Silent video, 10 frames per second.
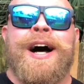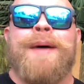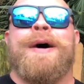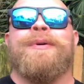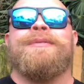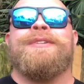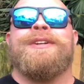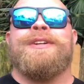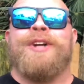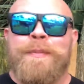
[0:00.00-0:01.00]
I'm out.
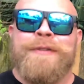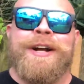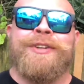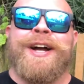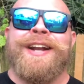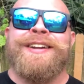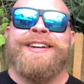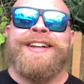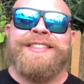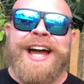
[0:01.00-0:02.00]
Don't be afraid of training.
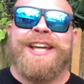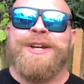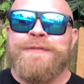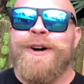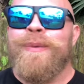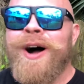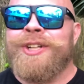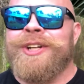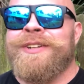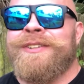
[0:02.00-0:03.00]
Thank you for
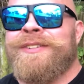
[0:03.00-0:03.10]
watching.